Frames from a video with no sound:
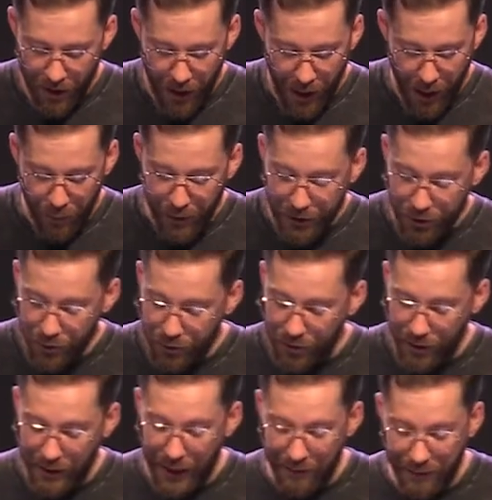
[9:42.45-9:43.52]
Uh, we choose
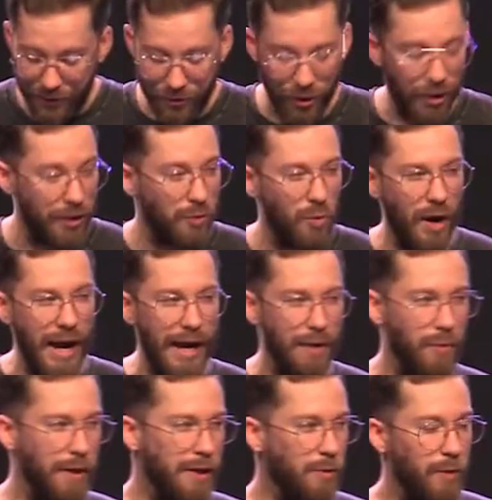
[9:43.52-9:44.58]
to live a certain way.
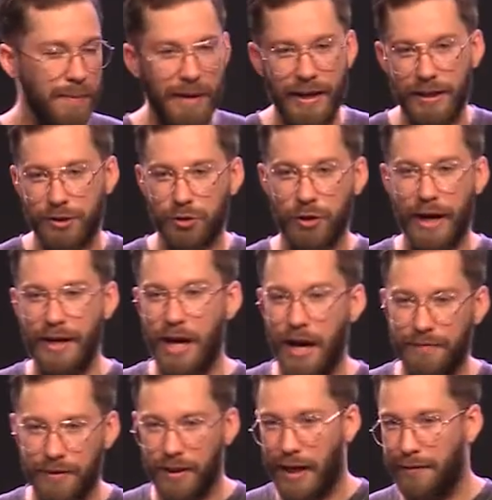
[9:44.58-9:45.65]
We, we make a trade
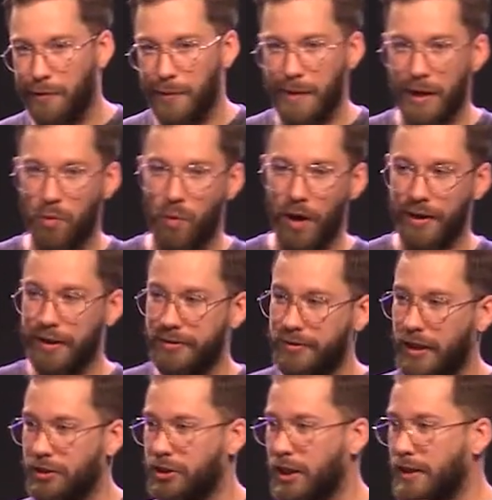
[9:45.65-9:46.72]
off in life. We make one
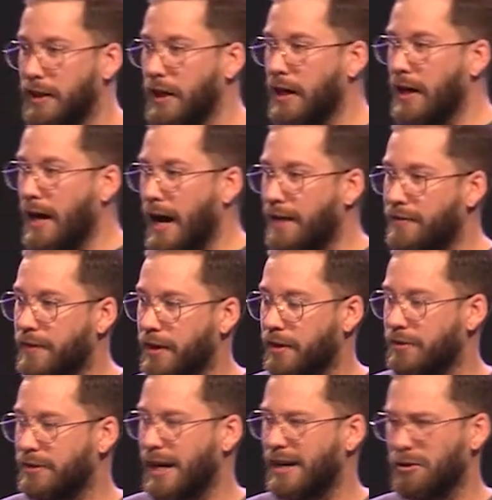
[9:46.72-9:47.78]
decision, and
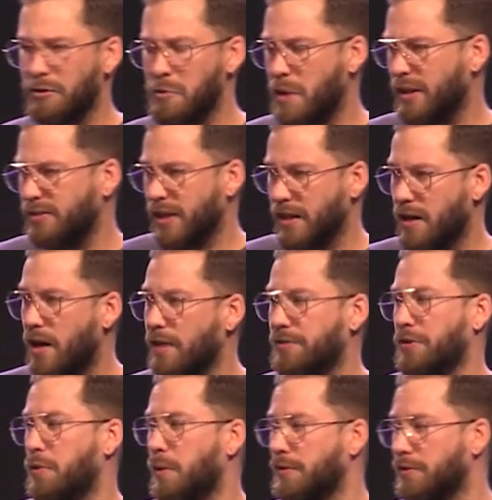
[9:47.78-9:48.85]
there's, I don't even want to say
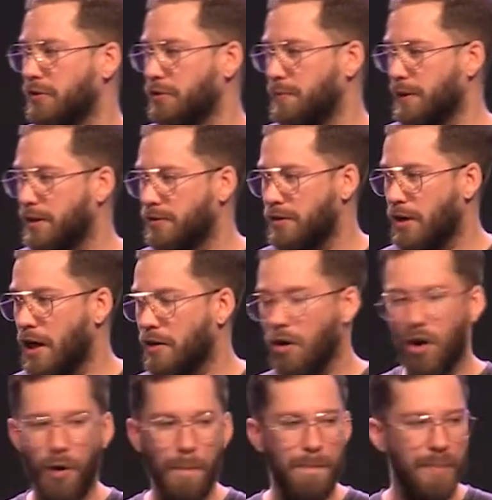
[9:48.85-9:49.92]
consequences, because not
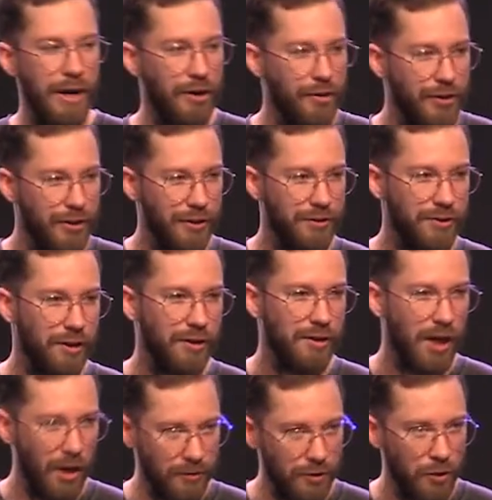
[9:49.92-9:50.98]
all barriers are
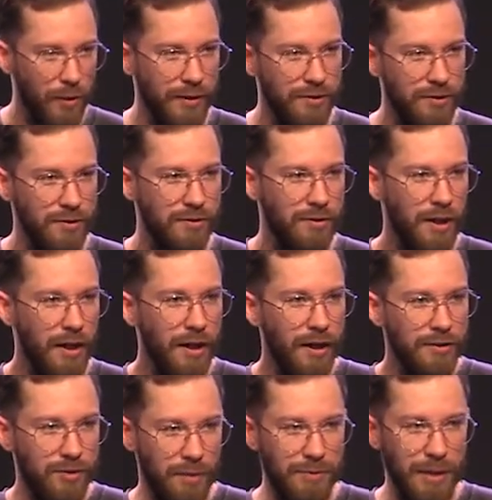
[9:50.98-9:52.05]
consequences.
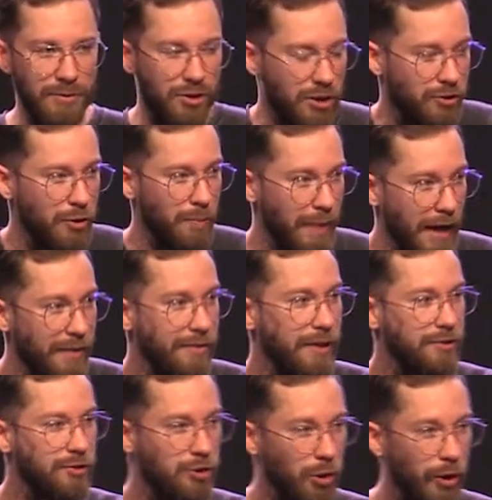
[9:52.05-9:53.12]
Sometimes just you make
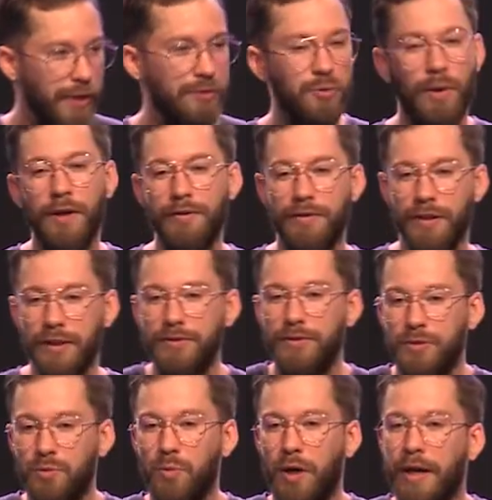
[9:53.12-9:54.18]
this choice, well, this
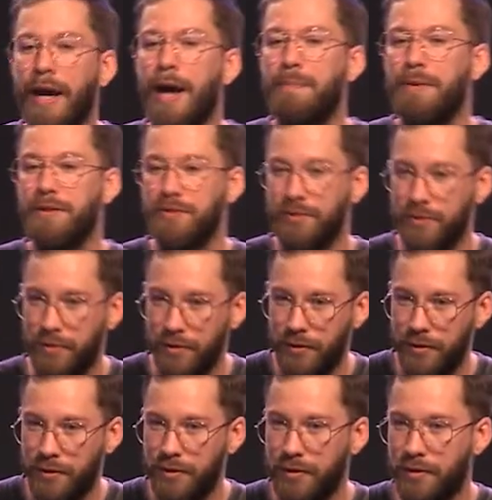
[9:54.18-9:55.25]
is what happens.
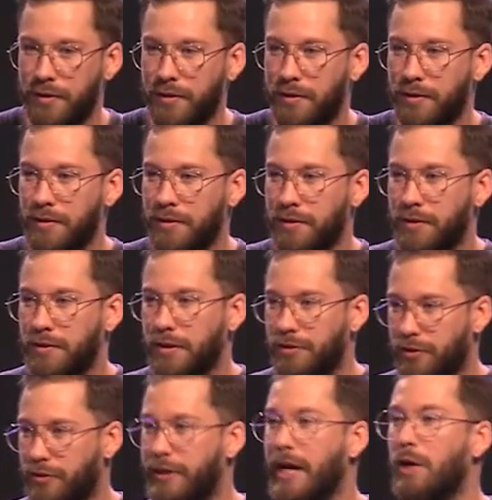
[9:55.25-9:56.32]
This
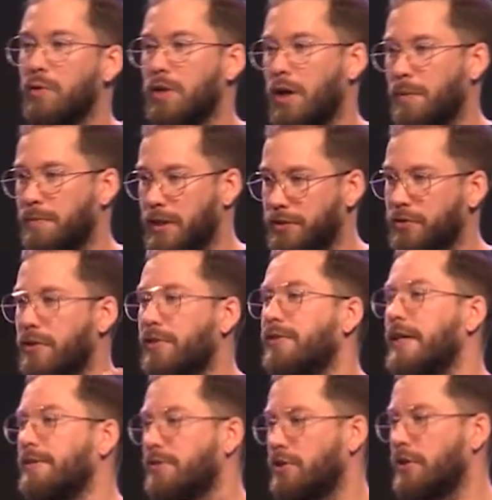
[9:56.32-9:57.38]
is the outcome. These are the
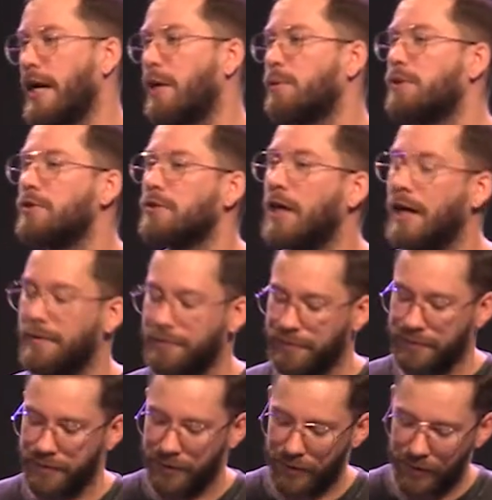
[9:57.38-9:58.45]
things that are now in your life.